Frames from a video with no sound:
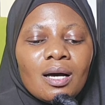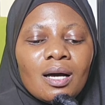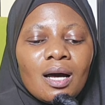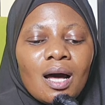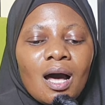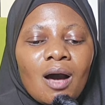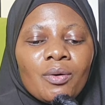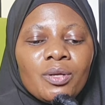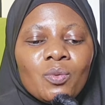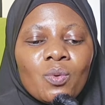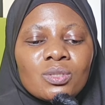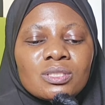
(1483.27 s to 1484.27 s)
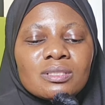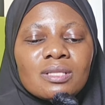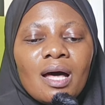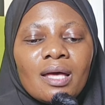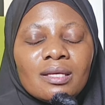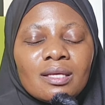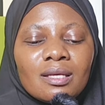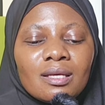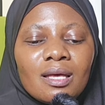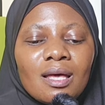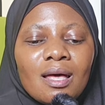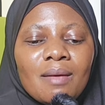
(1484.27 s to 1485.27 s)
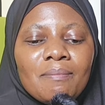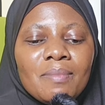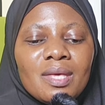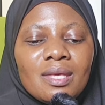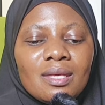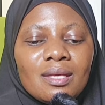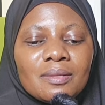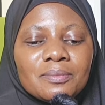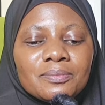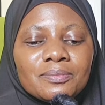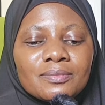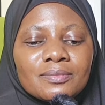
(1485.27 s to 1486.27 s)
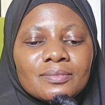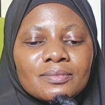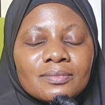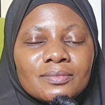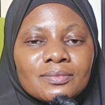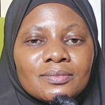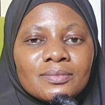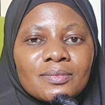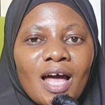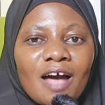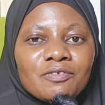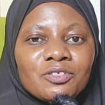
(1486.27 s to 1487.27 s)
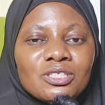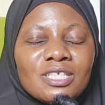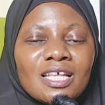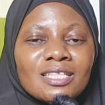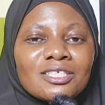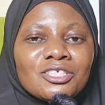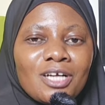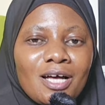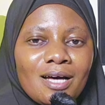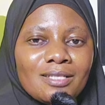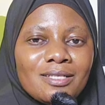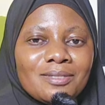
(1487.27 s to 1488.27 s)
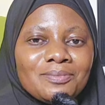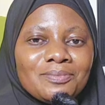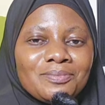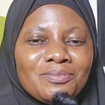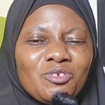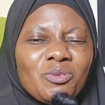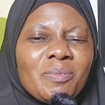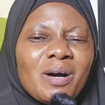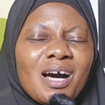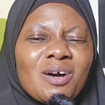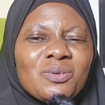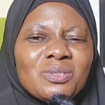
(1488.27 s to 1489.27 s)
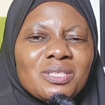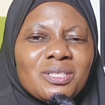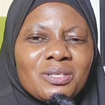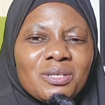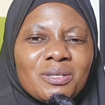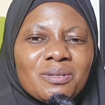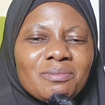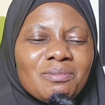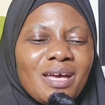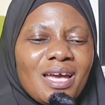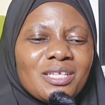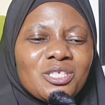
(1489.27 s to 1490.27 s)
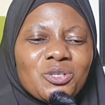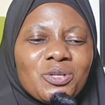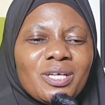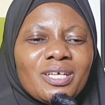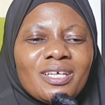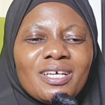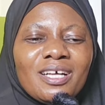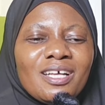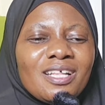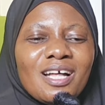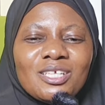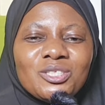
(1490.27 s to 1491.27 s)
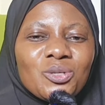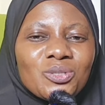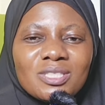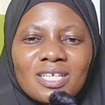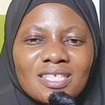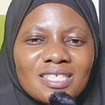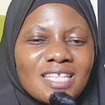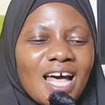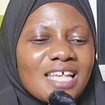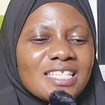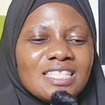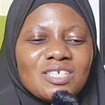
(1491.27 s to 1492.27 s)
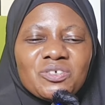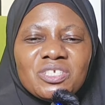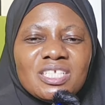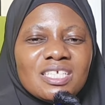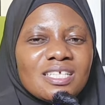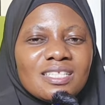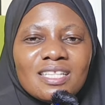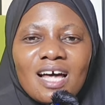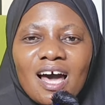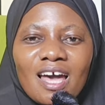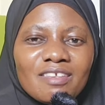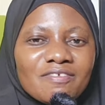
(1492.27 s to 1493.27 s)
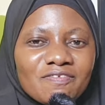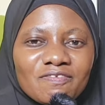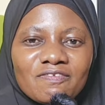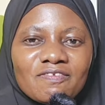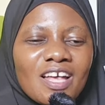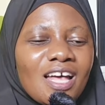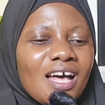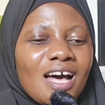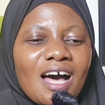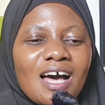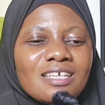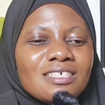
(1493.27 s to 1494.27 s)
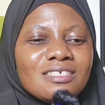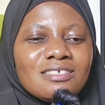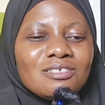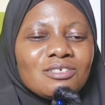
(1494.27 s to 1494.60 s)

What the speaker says: how it was like me after saying the Shahada. Remember, I was a girl entering adolescence. I still needed a life. I